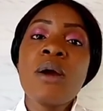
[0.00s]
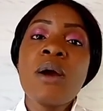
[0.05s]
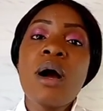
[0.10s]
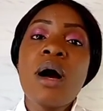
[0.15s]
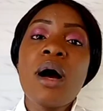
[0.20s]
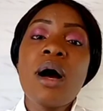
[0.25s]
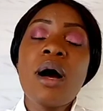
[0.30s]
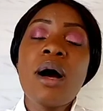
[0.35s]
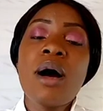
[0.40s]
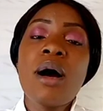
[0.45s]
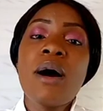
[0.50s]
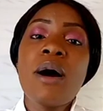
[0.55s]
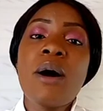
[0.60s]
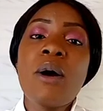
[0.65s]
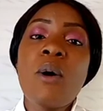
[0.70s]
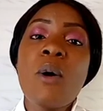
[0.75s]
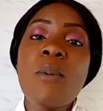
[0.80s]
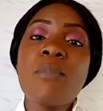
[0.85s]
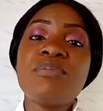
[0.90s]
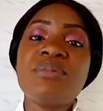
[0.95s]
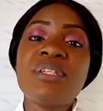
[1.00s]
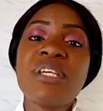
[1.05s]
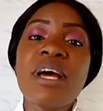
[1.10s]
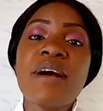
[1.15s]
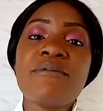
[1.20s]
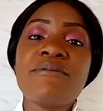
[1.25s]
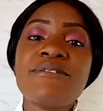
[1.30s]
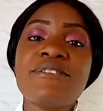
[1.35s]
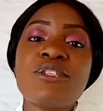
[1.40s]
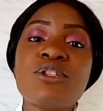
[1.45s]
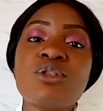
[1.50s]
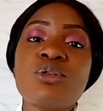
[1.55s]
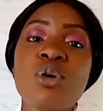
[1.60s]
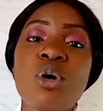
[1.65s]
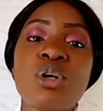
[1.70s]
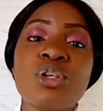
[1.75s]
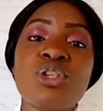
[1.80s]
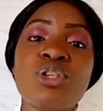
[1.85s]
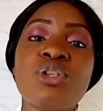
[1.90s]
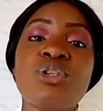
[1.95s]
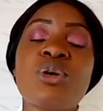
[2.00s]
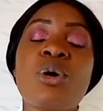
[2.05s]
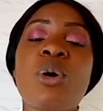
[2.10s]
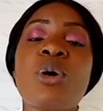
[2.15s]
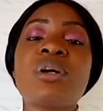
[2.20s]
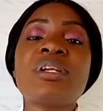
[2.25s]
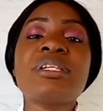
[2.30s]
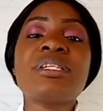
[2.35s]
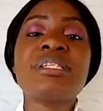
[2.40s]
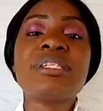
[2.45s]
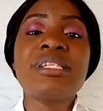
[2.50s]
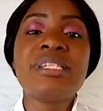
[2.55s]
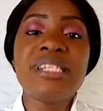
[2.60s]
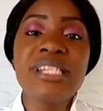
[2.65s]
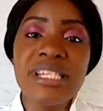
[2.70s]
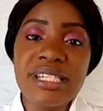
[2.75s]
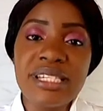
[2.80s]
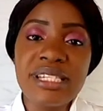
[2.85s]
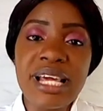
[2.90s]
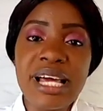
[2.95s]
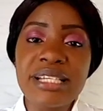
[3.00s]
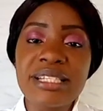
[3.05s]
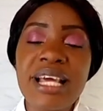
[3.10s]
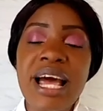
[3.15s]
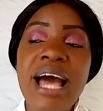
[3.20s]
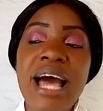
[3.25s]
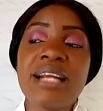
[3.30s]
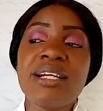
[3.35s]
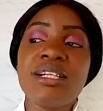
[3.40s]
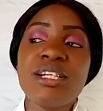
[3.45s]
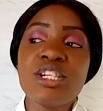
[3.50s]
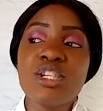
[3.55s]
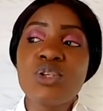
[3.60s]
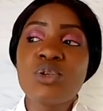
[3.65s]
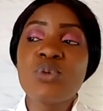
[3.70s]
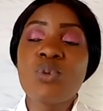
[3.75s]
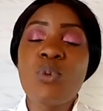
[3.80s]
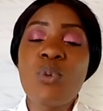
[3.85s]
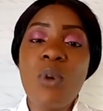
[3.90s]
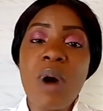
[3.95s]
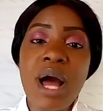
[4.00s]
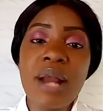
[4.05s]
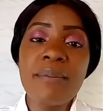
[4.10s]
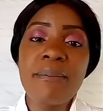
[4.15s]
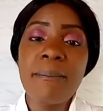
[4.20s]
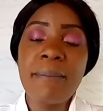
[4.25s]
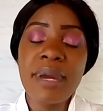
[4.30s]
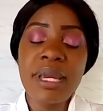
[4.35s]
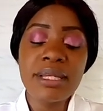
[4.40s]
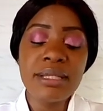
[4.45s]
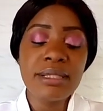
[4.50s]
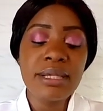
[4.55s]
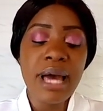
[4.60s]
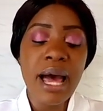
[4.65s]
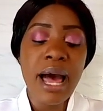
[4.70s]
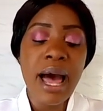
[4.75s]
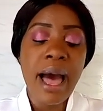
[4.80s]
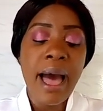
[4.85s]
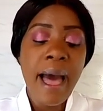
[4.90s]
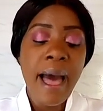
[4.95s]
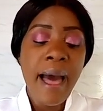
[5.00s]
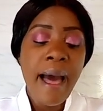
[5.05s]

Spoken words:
observe social distance, at least 1 meter